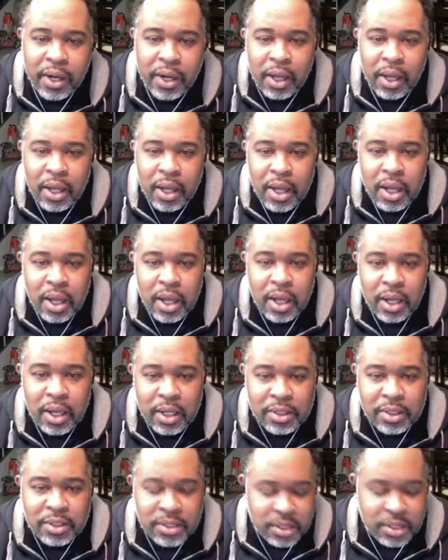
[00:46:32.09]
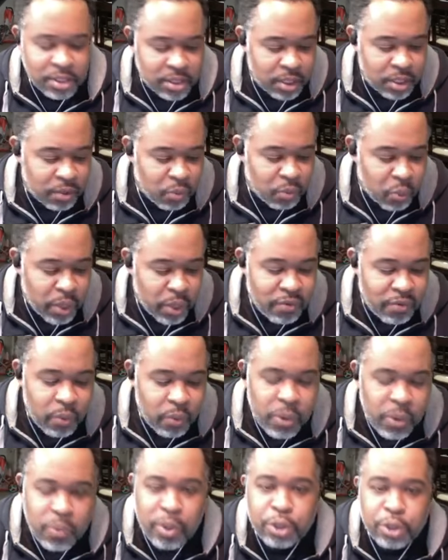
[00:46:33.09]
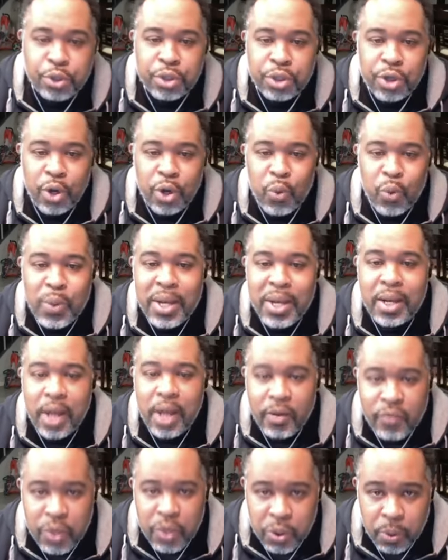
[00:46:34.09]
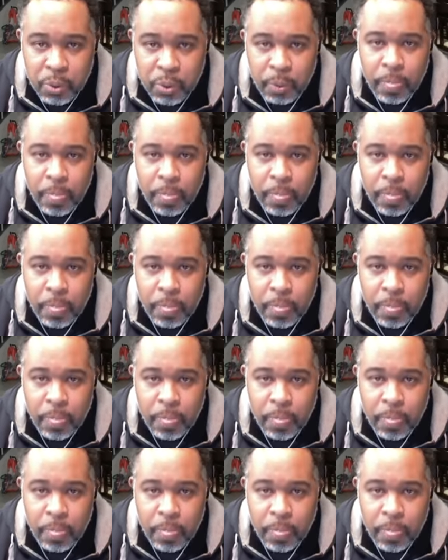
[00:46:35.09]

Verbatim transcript: Uh, uh, sister Weaver, we want you to know we love you.